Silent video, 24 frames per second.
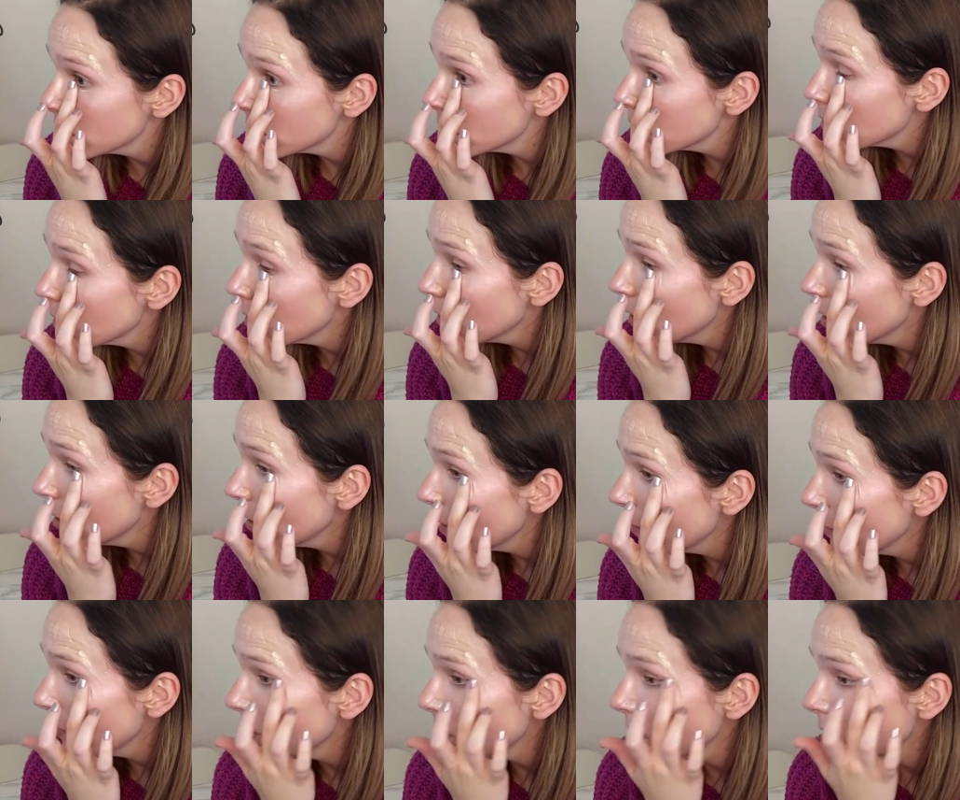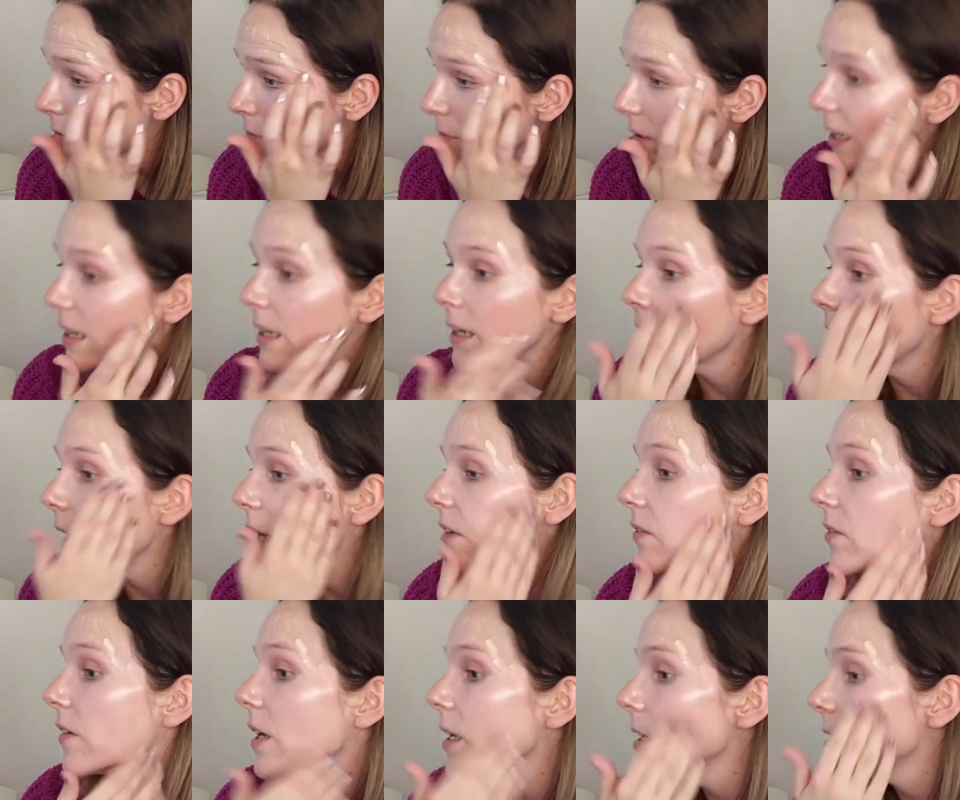So if you're not really
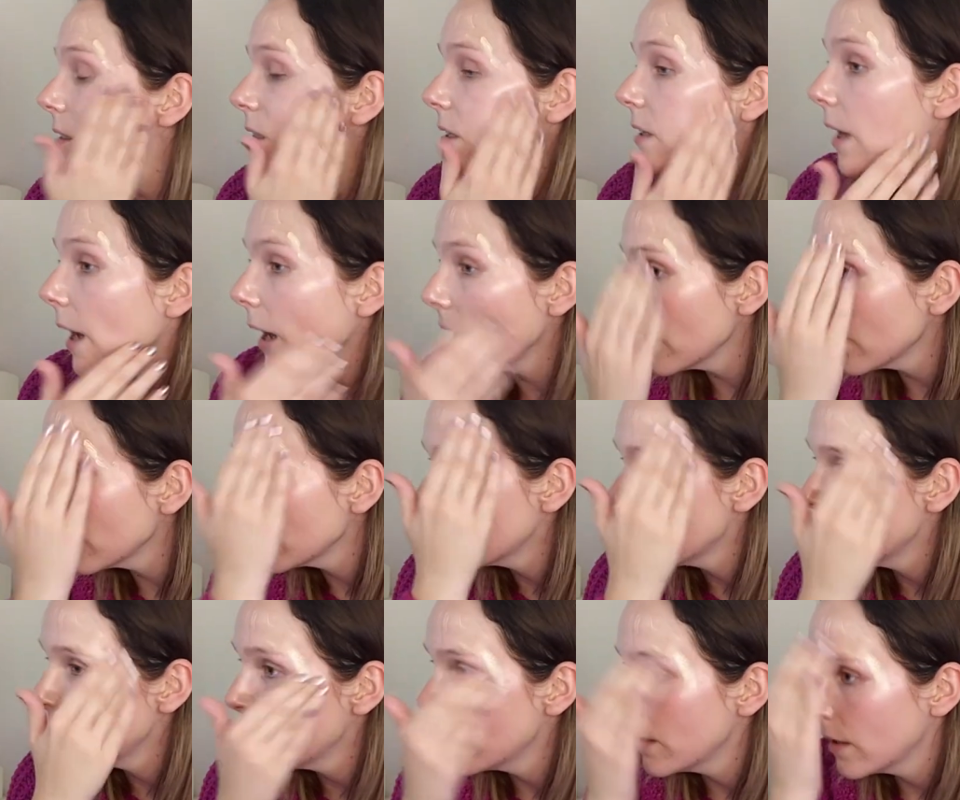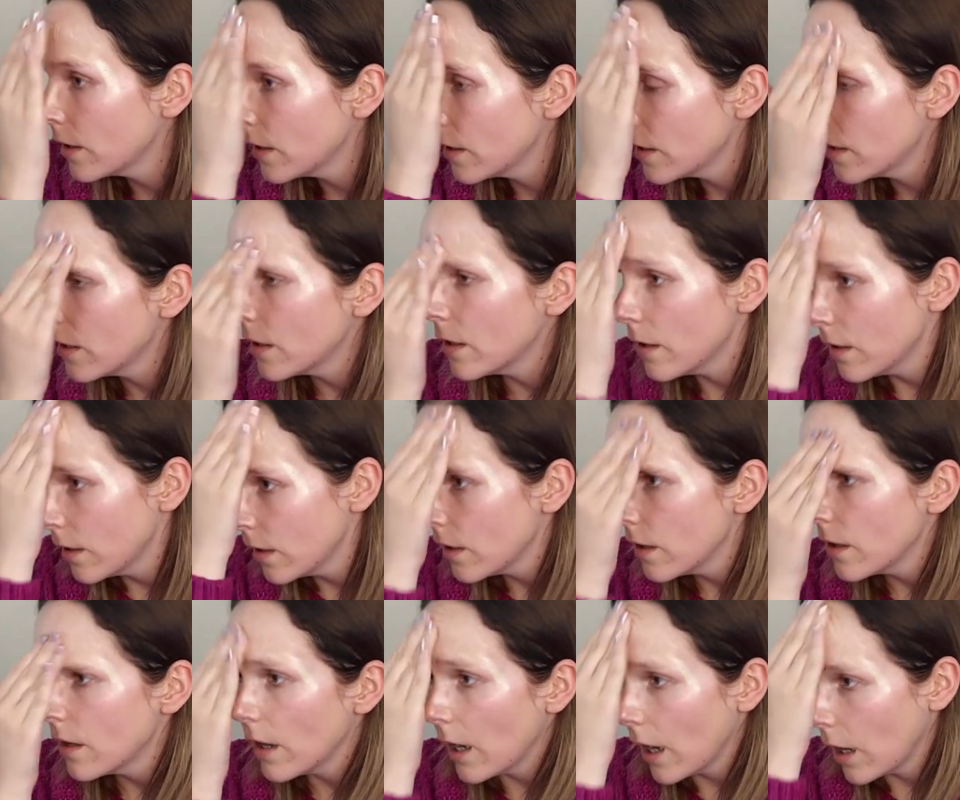kind of into that,
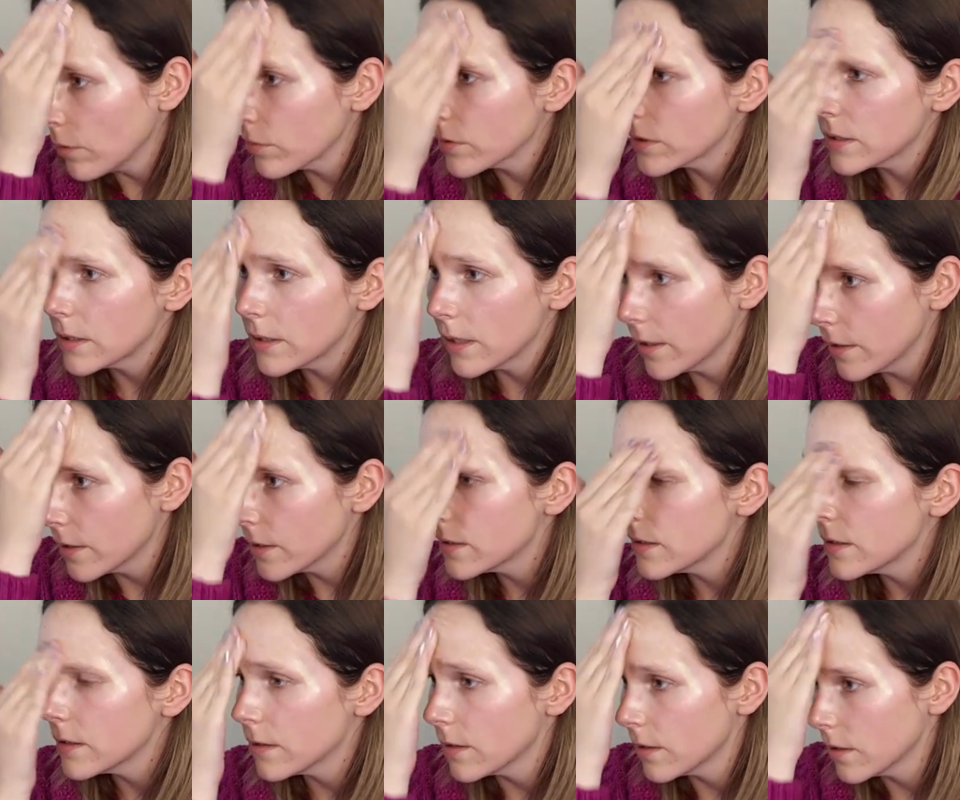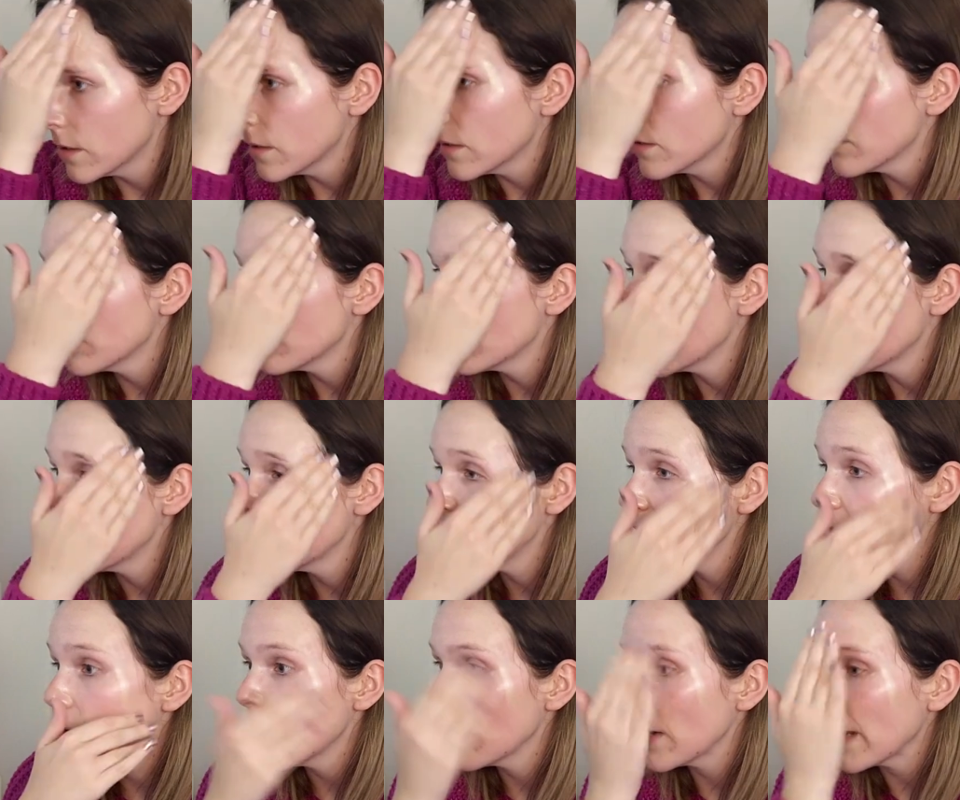I would say this isn't really
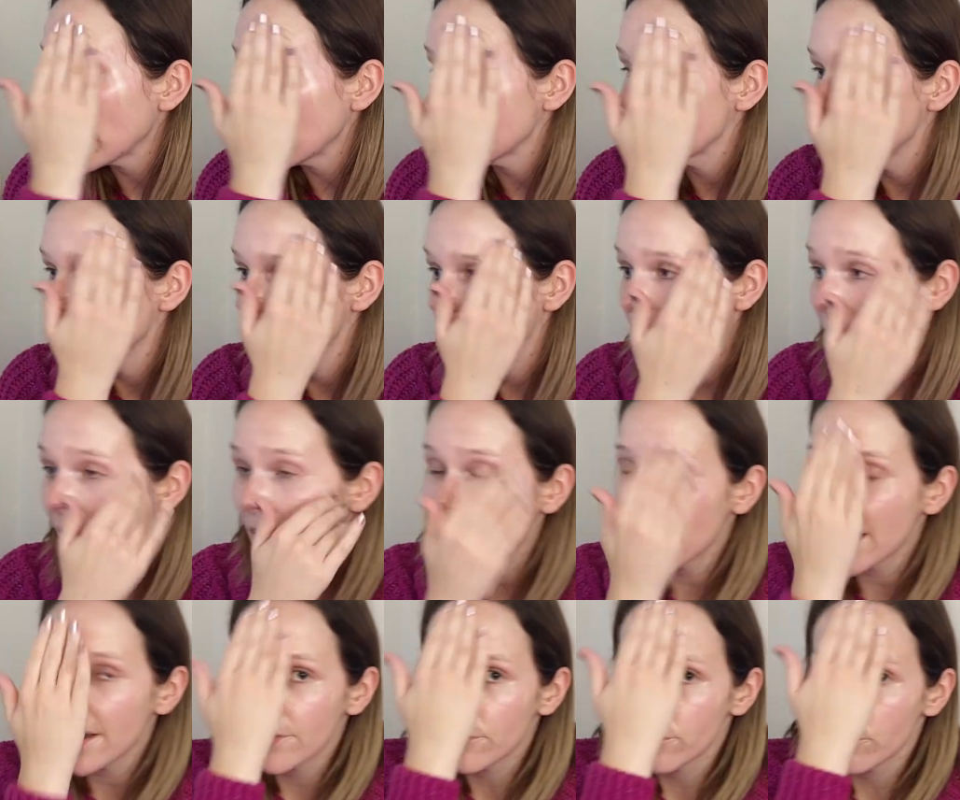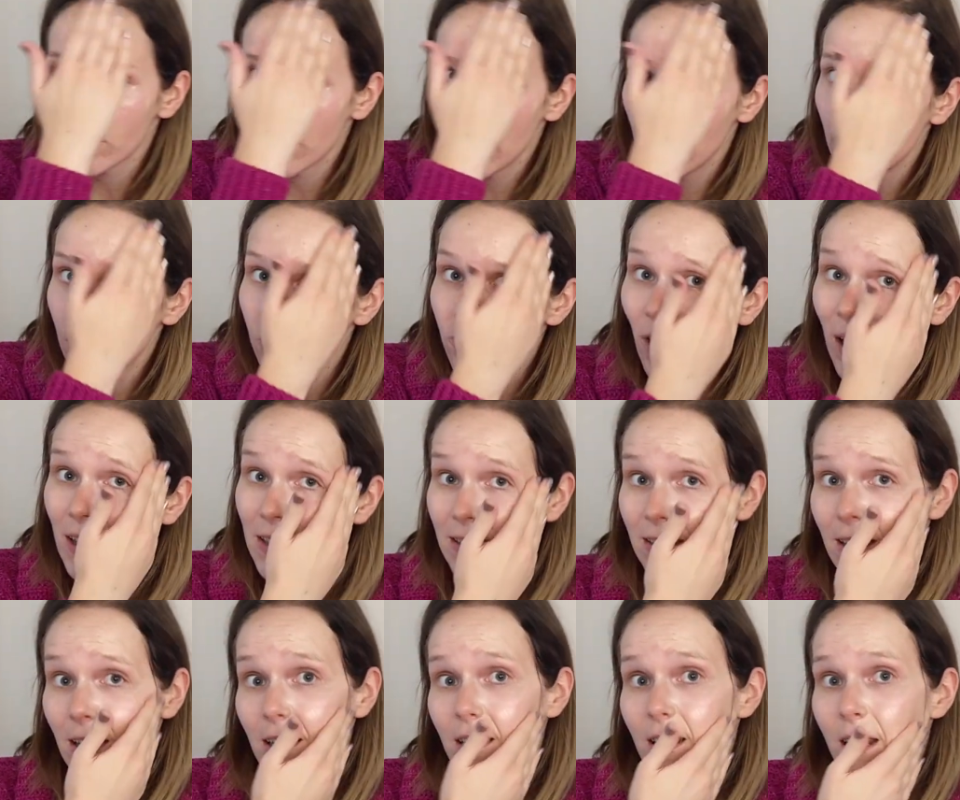for you. Like I said, I have really dry
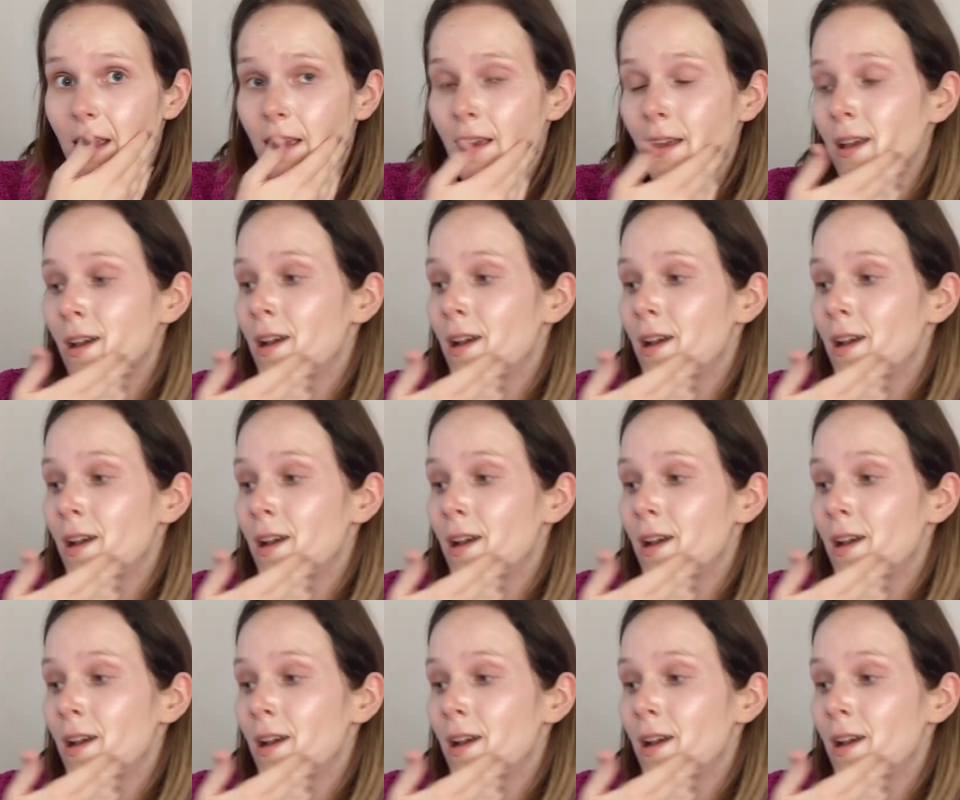skin.